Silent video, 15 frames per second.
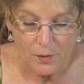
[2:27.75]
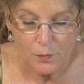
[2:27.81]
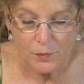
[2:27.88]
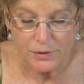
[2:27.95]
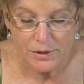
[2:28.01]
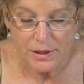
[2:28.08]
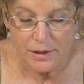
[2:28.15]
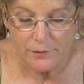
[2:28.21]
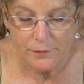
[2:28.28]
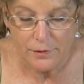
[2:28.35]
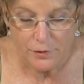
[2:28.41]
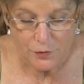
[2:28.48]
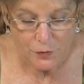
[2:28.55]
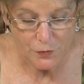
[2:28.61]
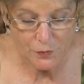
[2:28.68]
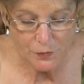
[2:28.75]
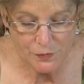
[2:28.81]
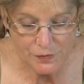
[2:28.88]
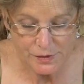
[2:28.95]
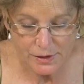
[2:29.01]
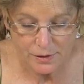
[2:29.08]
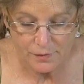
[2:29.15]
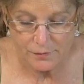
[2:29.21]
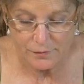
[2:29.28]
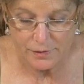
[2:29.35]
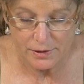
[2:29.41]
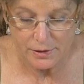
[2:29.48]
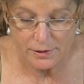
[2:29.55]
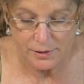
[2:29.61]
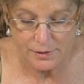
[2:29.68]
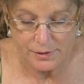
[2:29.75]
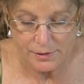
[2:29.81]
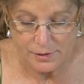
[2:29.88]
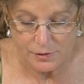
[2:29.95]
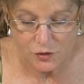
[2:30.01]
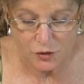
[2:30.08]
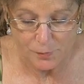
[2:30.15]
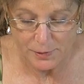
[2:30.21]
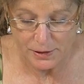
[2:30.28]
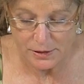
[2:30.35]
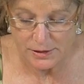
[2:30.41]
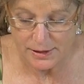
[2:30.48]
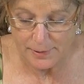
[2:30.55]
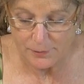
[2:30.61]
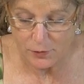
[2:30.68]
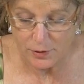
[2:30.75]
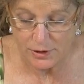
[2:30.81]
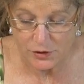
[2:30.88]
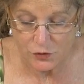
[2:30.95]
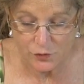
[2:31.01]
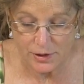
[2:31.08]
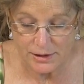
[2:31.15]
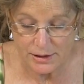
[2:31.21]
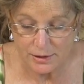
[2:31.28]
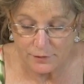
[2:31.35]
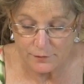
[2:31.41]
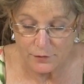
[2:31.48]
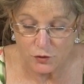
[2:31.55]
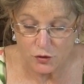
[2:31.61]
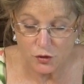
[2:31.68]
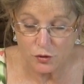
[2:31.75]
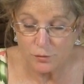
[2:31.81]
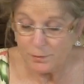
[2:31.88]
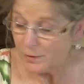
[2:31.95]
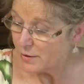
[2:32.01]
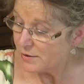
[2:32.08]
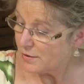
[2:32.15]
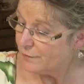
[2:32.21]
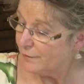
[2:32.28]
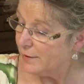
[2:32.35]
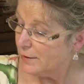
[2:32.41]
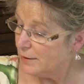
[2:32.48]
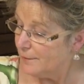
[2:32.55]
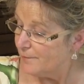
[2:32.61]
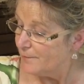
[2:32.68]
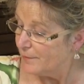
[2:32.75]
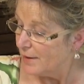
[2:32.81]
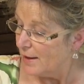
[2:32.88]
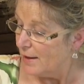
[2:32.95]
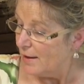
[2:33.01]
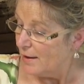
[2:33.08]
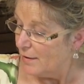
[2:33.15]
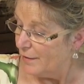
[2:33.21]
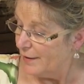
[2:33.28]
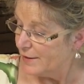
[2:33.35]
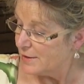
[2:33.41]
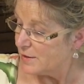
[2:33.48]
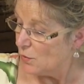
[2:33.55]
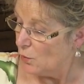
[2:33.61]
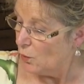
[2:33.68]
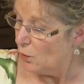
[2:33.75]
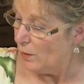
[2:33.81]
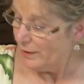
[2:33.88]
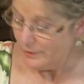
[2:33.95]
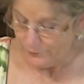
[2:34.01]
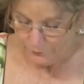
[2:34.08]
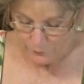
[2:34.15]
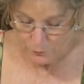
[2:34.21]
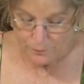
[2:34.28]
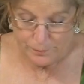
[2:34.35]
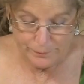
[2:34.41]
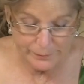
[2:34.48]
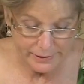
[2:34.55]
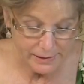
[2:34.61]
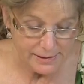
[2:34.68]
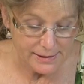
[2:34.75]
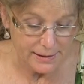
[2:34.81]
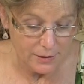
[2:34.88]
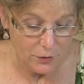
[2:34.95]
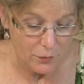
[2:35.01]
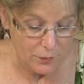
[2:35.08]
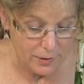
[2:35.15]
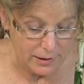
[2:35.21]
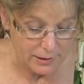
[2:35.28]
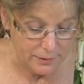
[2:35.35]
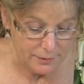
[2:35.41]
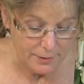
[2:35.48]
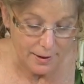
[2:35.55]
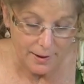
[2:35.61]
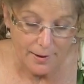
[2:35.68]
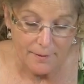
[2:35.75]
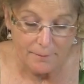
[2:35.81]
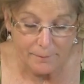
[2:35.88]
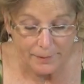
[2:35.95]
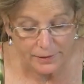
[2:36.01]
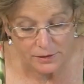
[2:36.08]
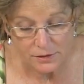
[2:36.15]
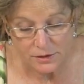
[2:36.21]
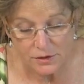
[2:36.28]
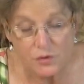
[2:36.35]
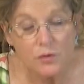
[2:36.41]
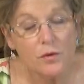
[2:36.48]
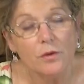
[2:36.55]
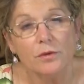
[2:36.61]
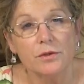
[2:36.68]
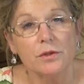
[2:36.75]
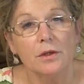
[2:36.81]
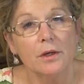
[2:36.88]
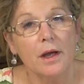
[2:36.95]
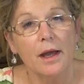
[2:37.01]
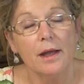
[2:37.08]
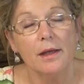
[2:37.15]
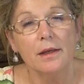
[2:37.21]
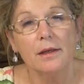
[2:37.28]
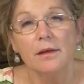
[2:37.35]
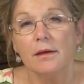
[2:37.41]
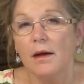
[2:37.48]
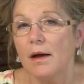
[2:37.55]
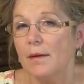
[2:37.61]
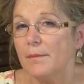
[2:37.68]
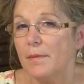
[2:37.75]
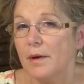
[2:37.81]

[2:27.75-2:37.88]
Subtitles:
I would never use the Sheminka sap green straight out of the tube because I feel that it's a wonderful mixing green, but it's not a